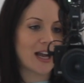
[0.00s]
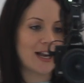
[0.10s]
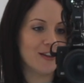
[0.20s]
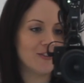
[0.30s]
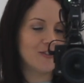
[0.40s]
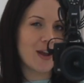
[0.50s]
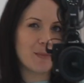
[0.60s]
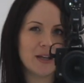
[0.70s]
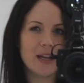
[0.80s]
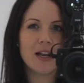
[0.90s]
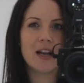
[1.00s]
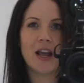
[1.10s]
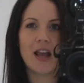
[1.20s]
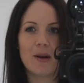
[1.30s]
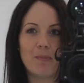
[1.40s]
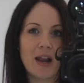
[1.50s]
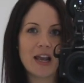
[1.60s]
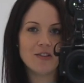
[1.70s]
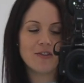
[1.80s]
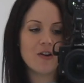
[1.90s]
kind of feminine and
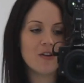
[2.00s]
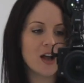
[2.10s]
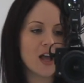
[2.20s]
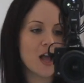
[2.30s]
playful,